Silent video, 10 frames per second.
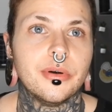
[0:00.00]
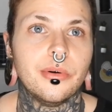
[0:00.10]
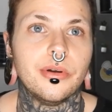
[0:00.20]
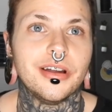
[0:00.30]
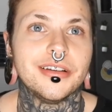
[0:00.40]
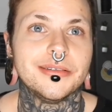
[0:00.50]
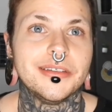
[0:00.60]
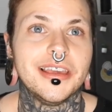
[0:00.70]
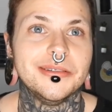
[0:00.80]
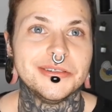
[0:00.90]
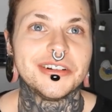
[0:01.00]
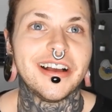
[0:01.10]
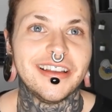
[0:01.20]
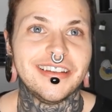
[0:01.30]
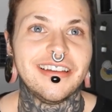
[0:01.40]
or am
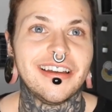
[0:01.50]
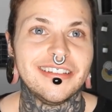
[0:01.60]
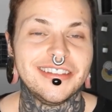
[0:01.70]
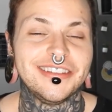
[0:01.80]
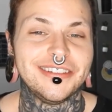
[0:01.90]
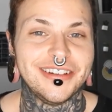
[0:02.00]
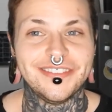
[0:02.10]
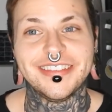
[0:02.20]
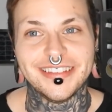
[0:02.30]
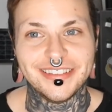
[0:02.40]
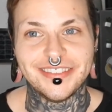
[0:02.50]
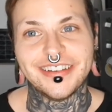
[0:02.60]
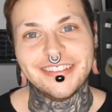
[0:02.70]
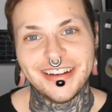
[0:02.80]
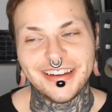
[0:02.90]
trying not to obsess
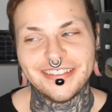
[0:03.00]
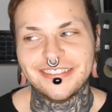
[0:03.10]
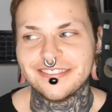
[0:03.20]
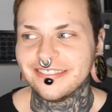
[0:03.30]
about now.